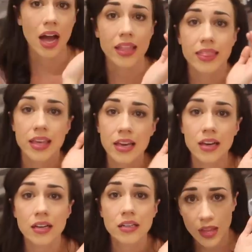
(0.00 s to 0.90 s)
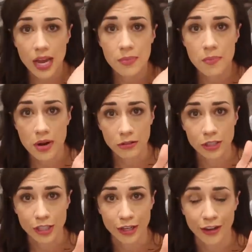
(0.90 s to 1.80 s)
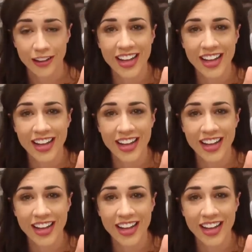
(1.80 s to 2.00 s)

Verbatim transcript: I think I'm emotional